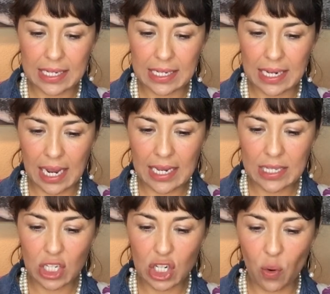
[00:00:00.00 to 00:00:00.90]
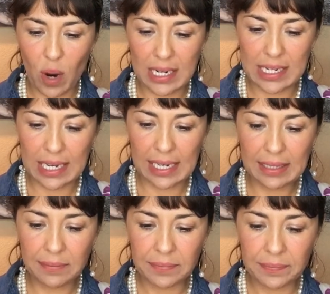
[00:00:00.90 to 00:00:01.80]
Today is
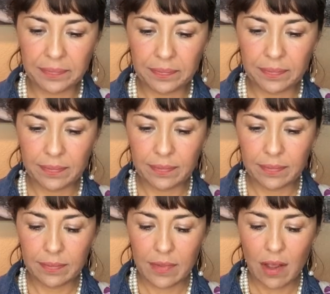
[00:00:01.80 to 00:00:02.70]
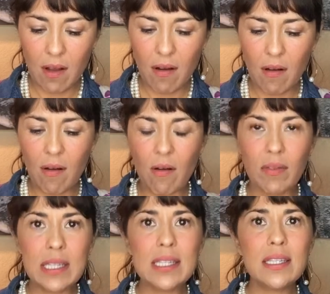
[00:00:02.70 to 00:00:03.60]
20. Oh,
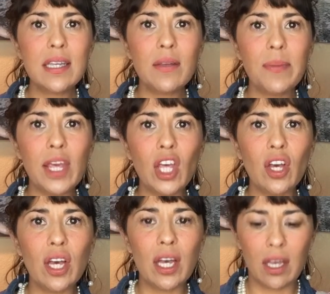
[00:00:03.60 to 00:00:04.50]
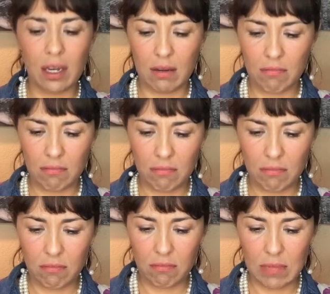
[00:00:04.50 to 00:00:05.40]
this is going to be good.
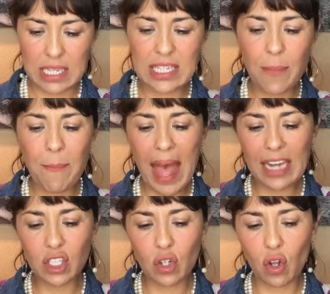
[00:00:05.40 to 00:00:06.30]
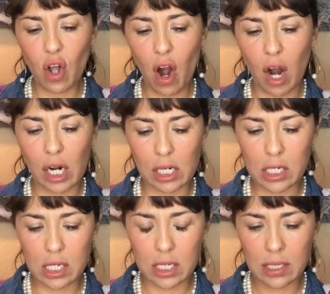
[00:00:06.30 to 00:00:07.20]
It's the magical
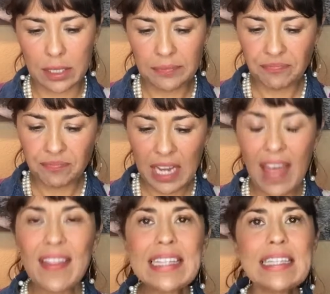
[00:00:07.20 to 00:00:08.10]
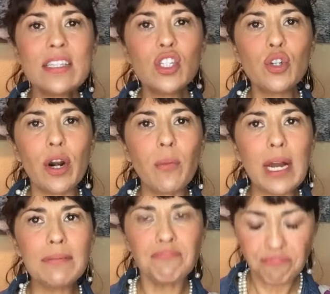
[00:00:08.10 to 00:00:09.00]
heart. And this is a short
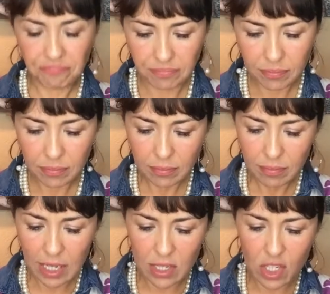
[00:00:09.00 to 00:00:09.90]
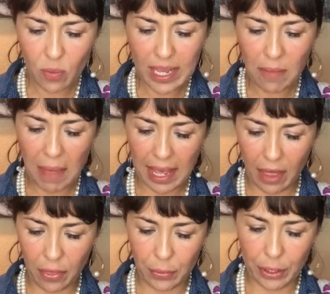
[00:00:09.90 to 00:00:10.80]
one, so we can make
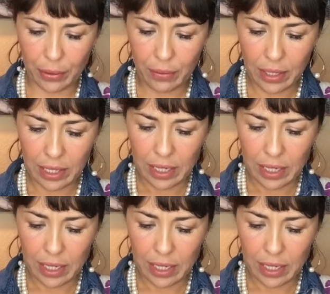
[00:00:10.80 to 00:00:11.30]
it through.